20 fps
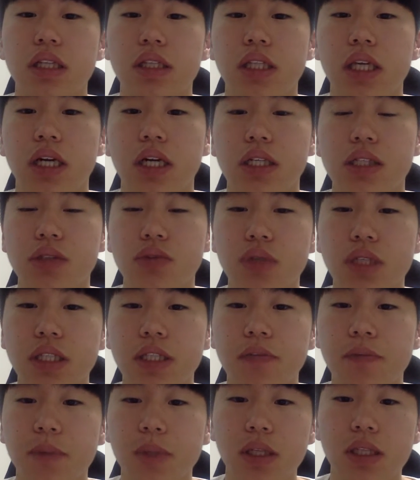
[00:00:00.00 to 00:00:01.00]
There are three
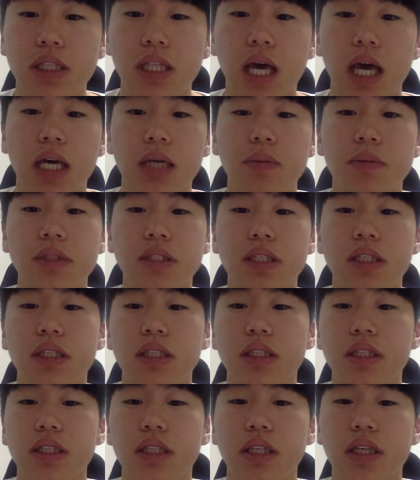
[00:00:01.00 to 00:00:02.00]
typical types.
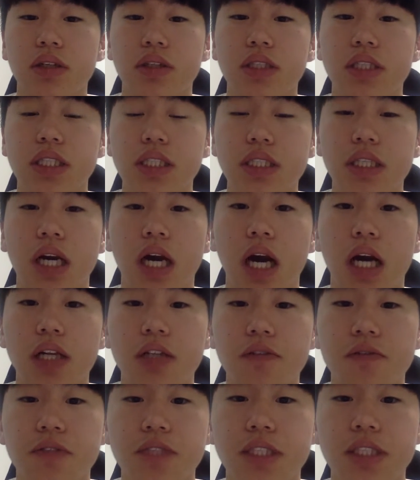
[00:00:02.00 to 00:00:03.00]
Their genes are
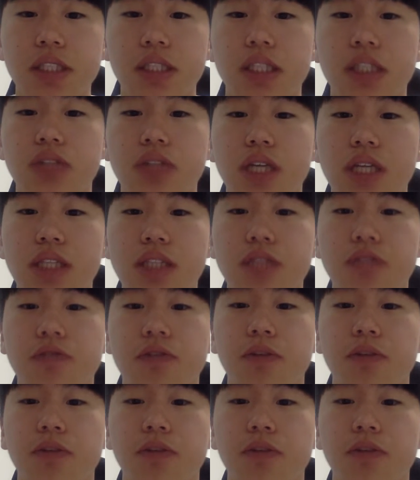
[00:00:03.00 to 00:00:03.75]
artificially changed